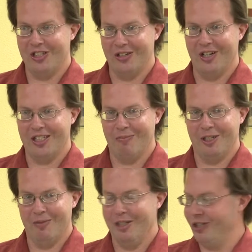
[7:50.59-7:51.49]
They like to
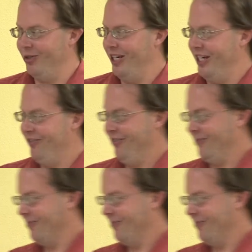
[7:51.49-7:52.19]
be a bit creative.